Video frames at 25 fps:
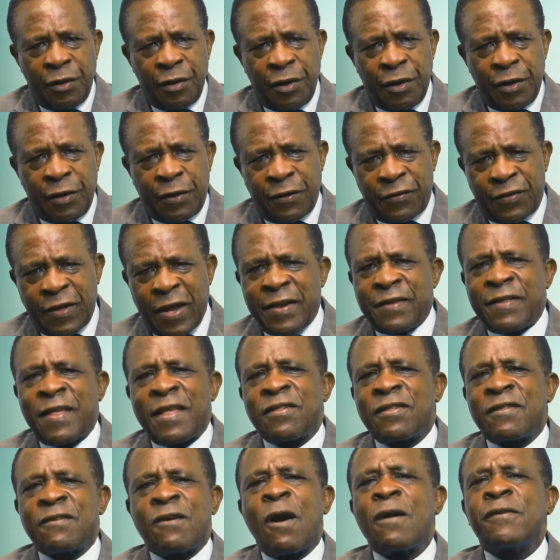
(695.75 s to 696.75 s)
It is in
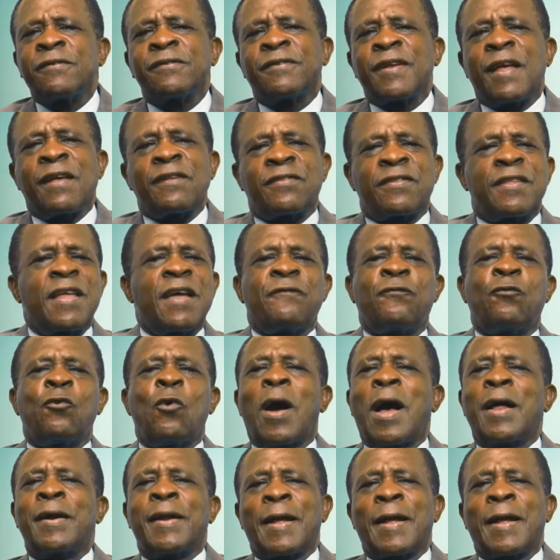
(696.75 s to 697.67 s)
this context, therefore,